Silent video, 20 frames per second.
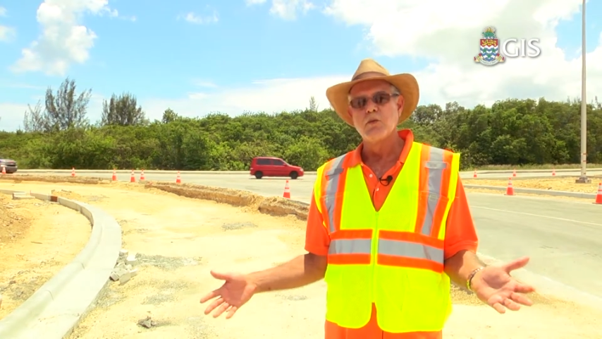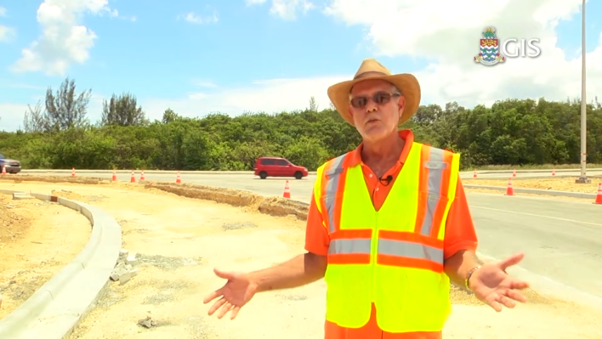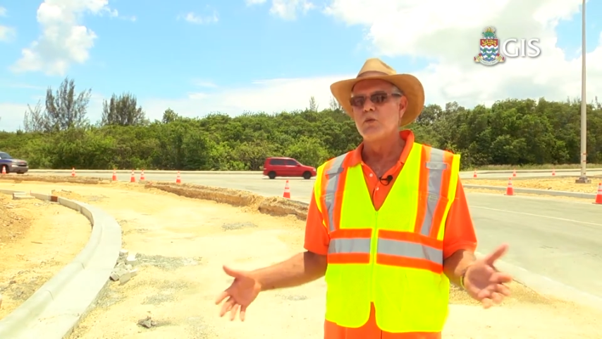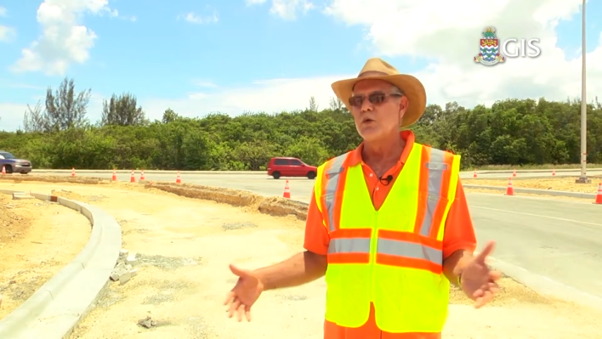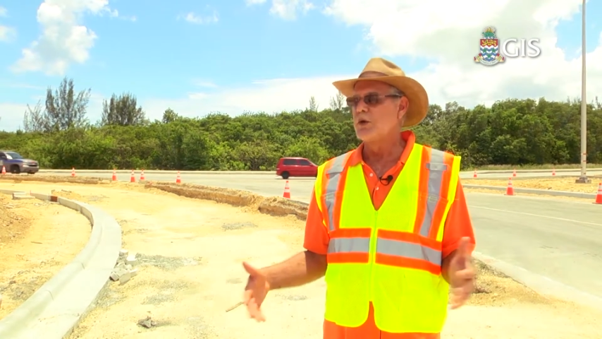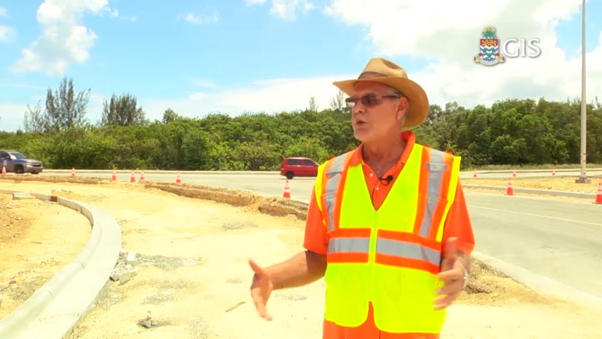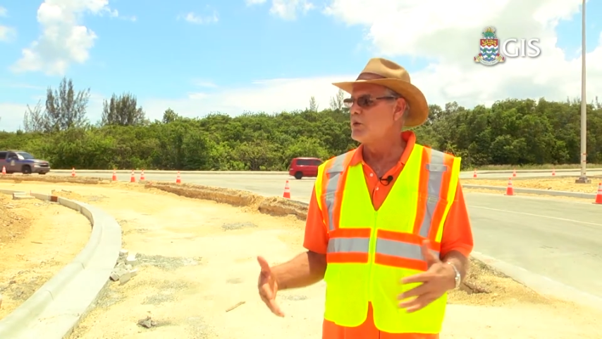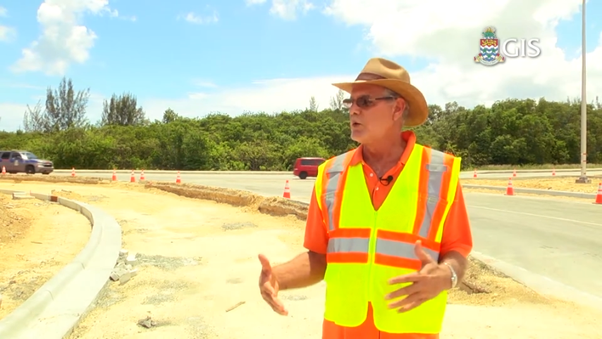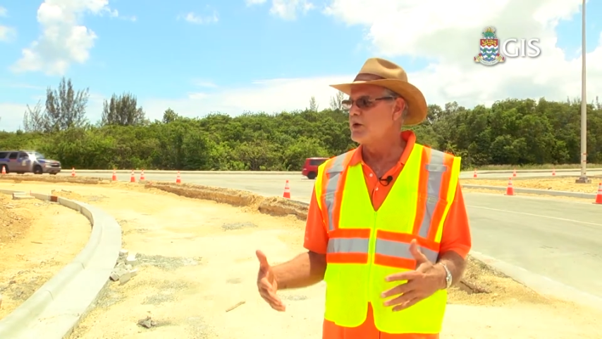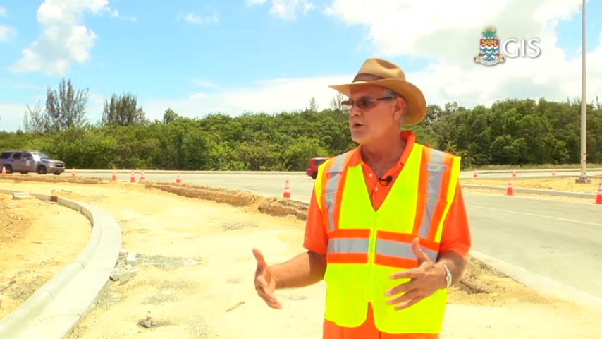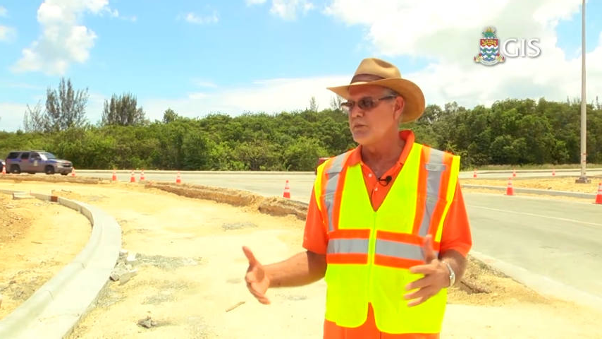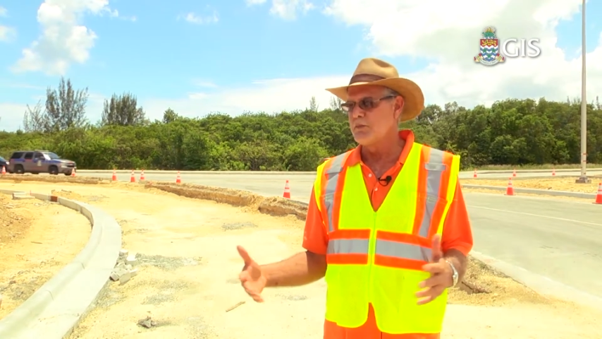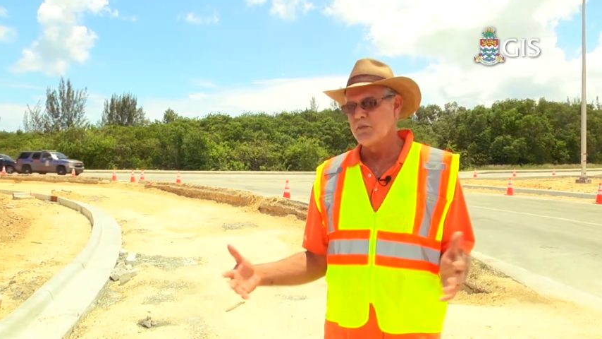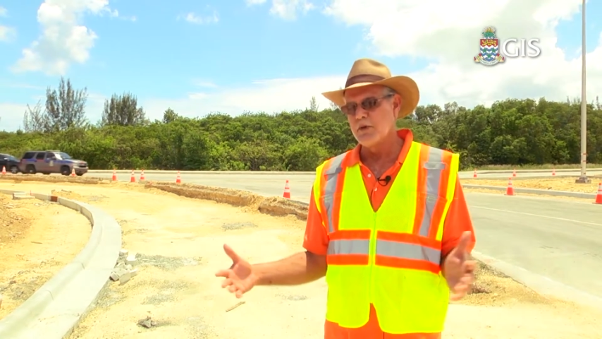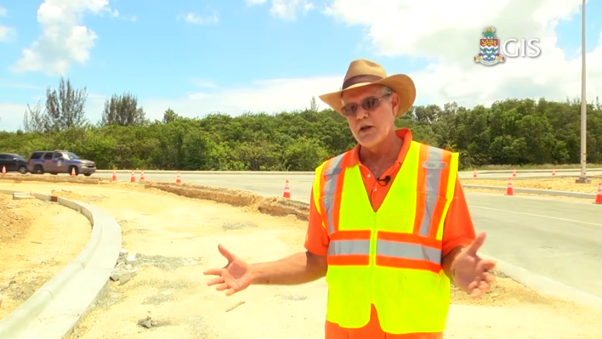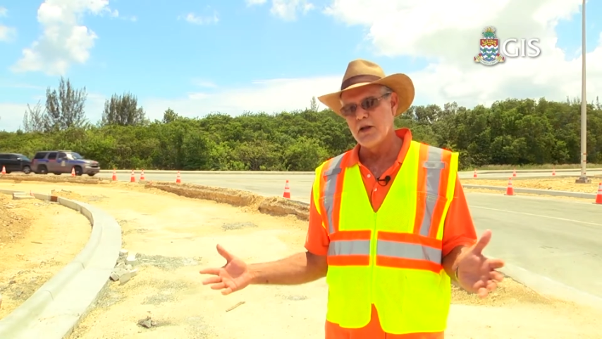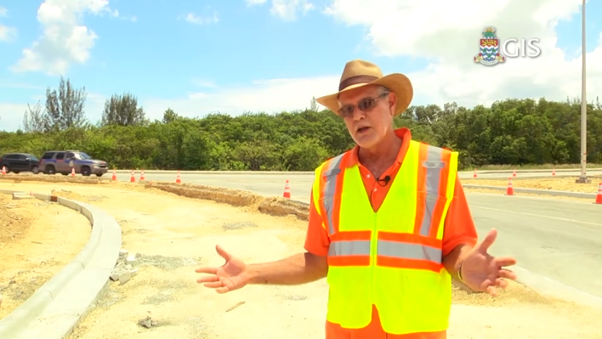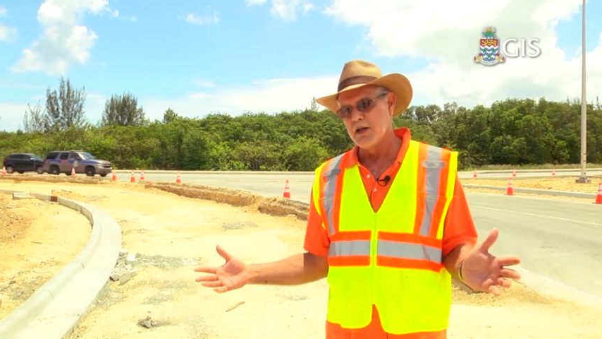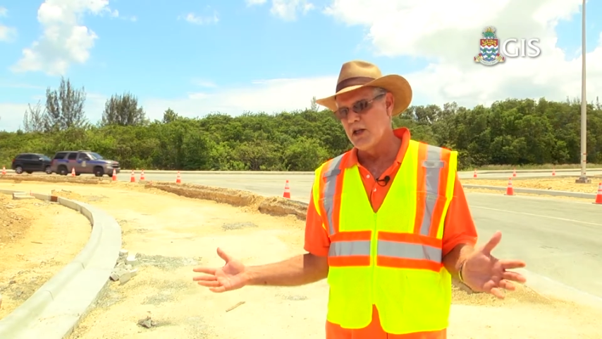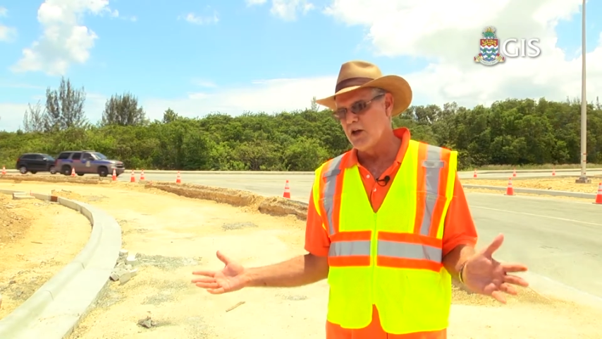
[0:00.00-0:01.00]
We won't
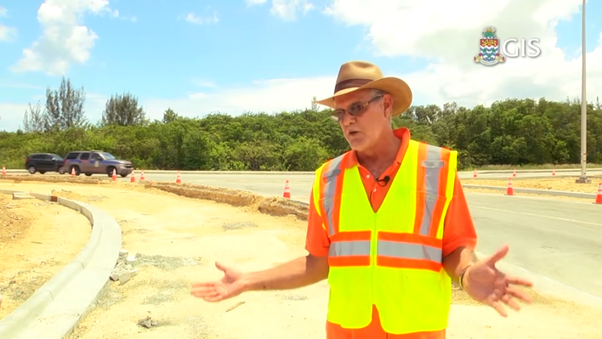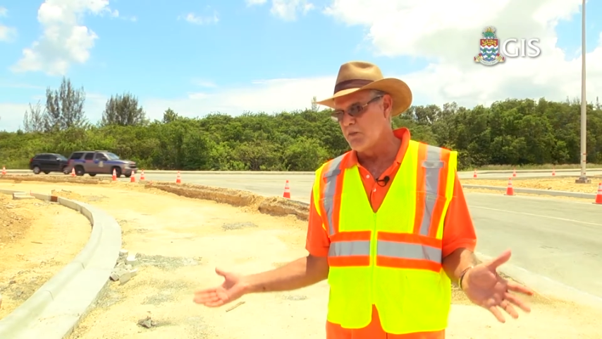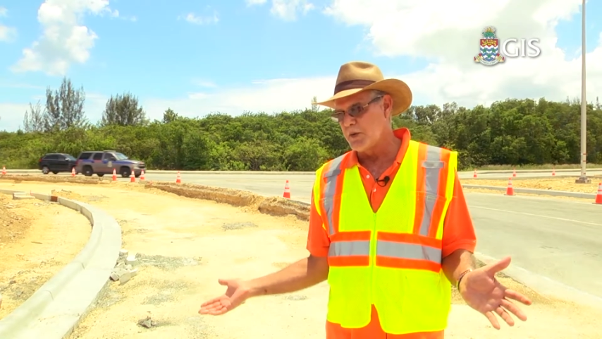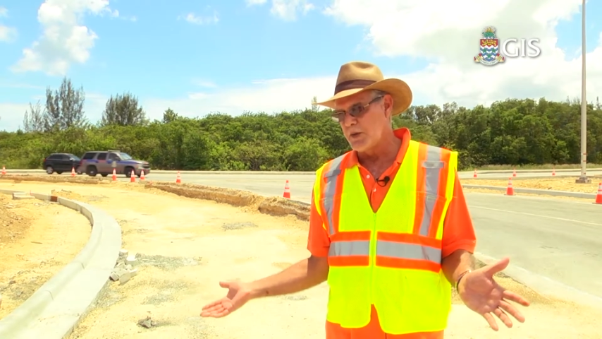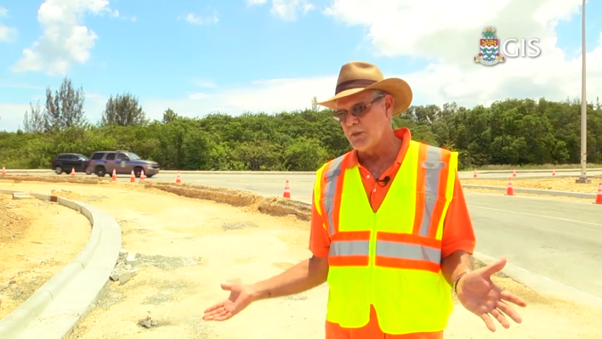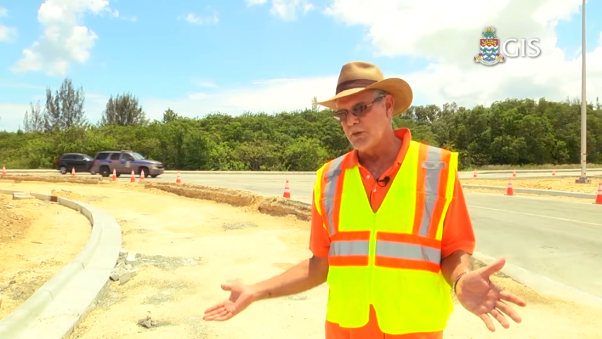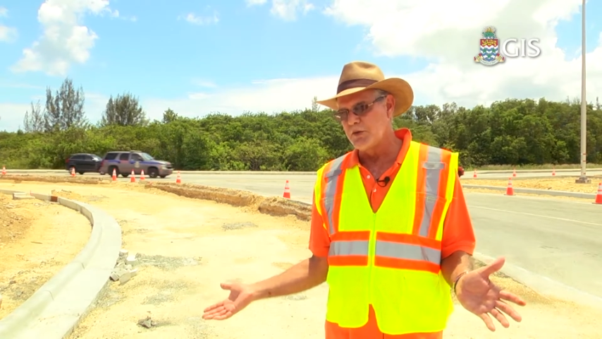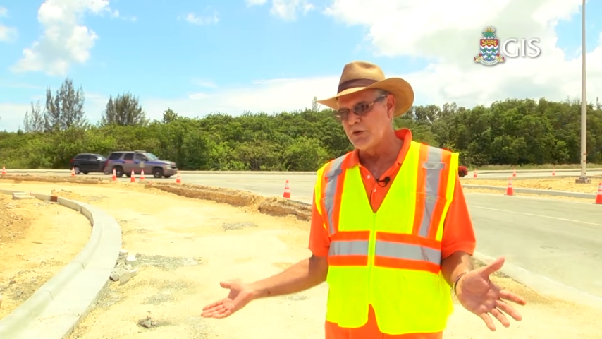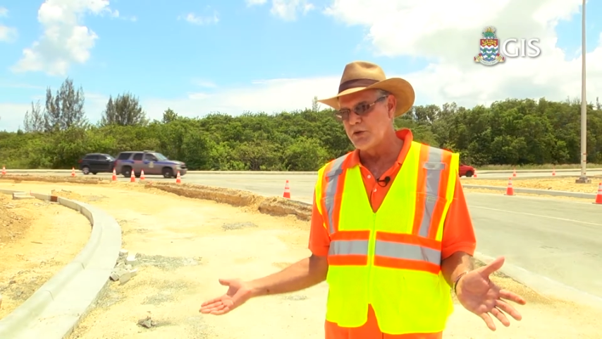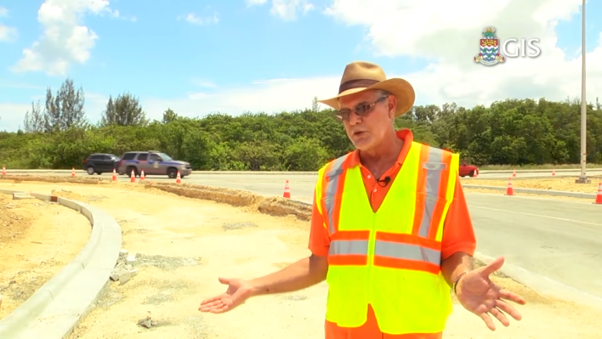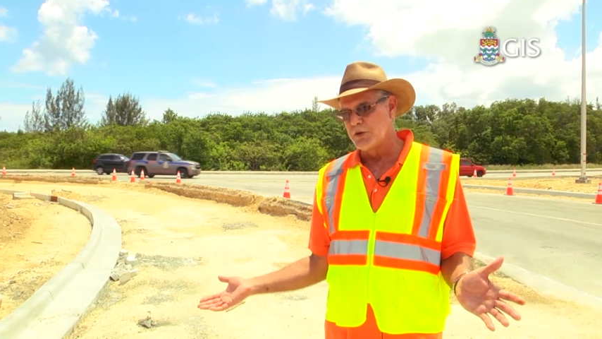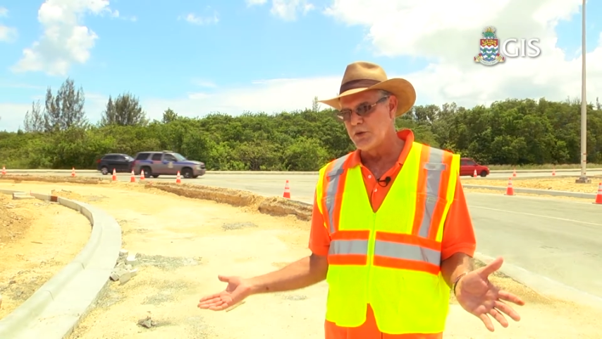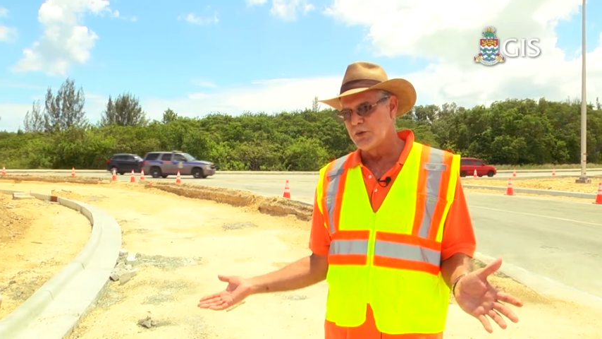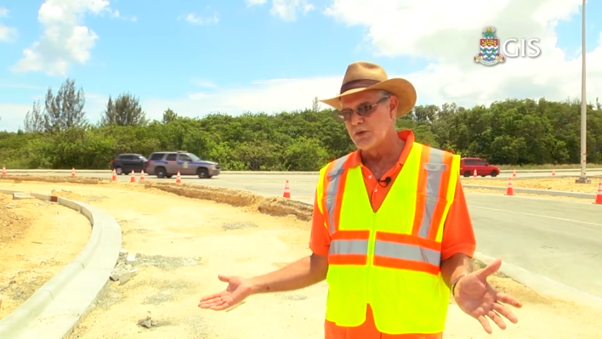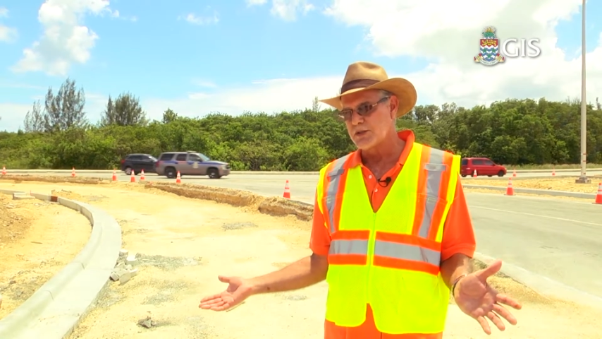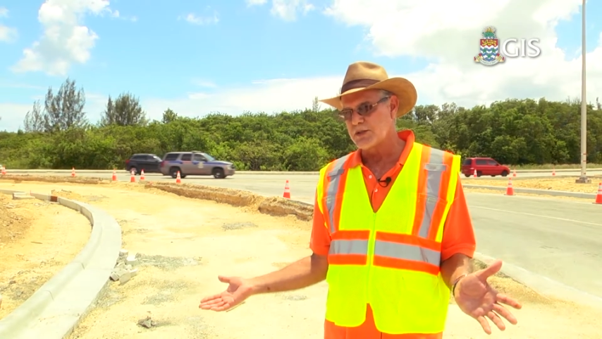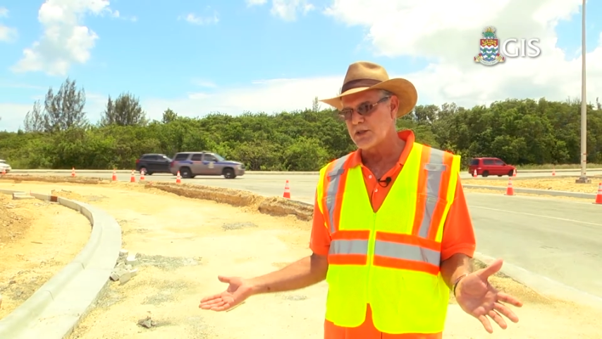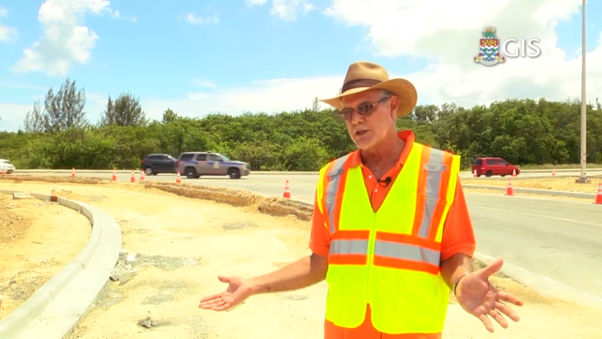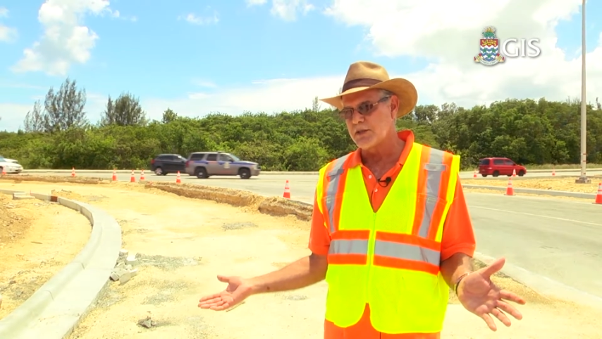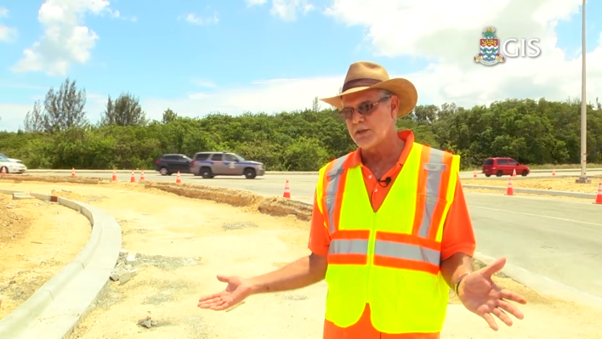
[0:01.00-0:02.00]
allow people to
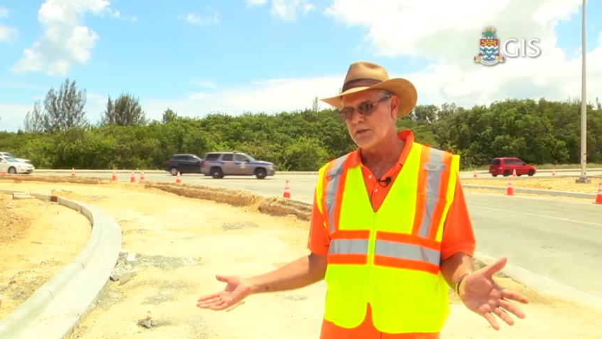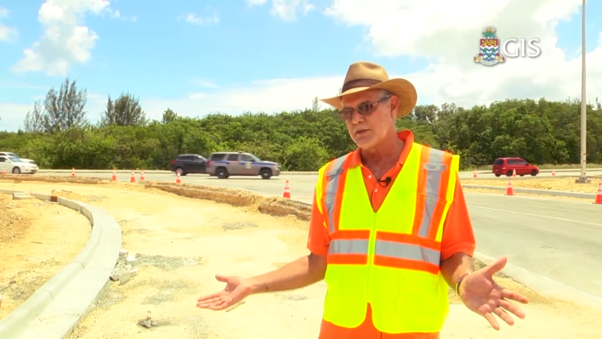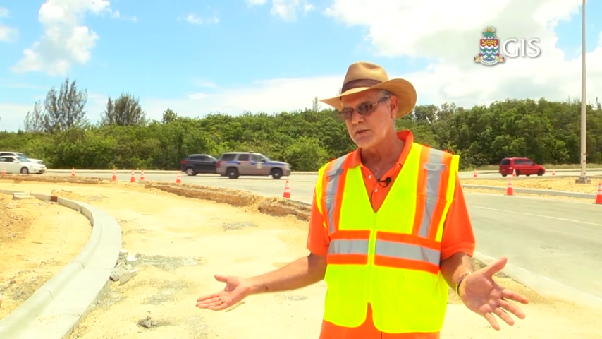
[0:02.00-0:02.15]
use it.